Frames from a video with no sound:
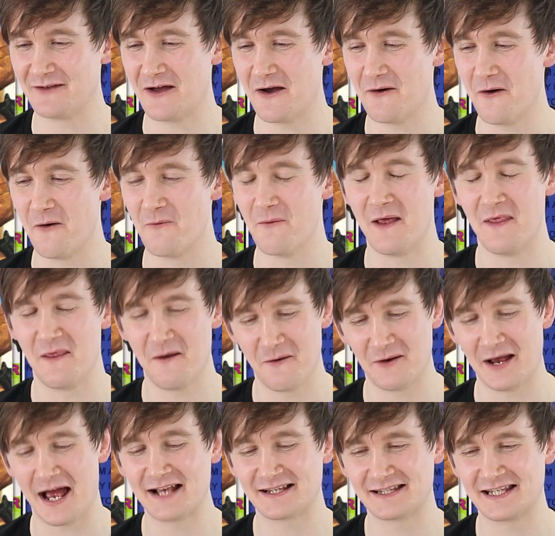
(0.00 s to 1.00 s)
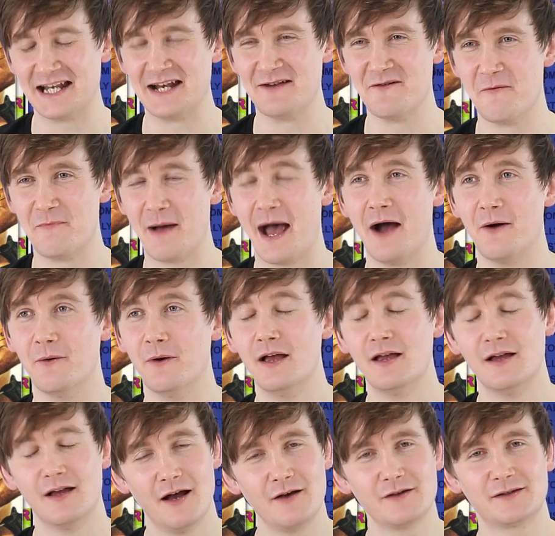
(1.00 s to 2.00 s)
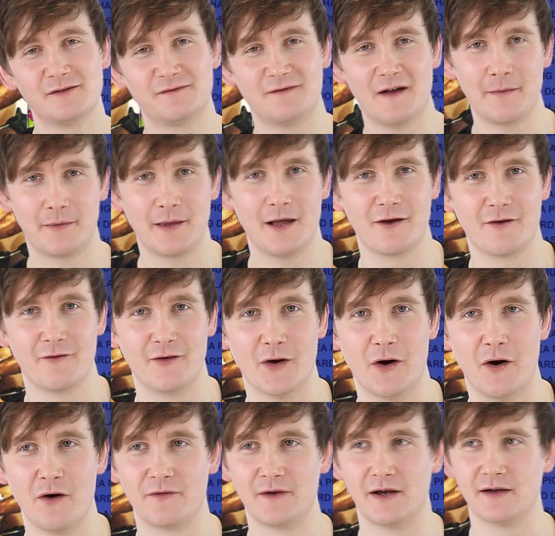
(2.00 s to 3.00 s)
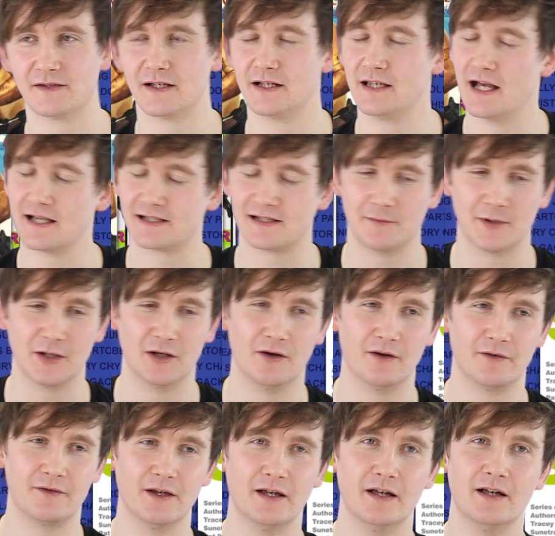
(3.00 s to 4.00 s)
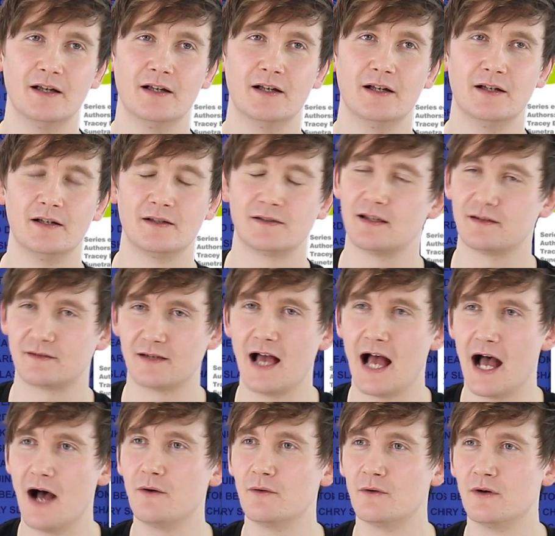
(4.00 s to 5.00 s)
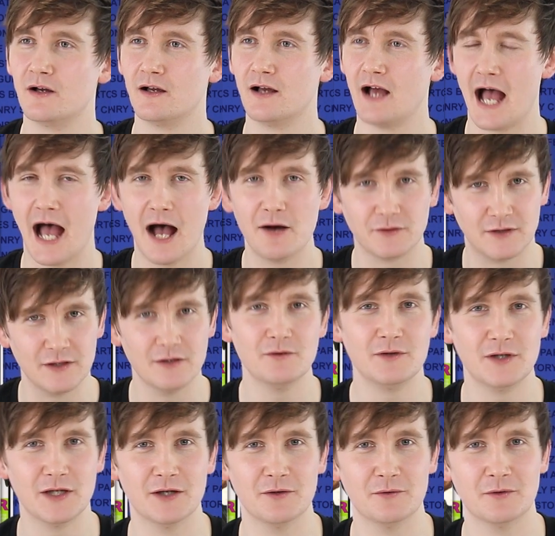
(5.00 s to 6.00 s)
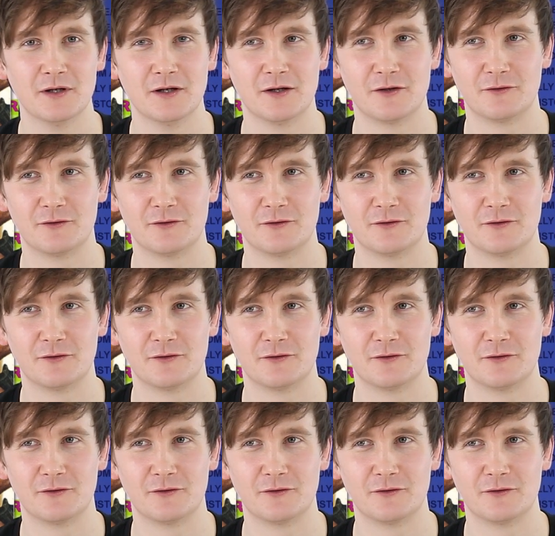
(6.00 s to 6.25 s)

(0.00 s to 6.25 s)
though, and when they were asking him about, oh, so Fabio, you're an author? And I was like, yes, I'm an author. So how do you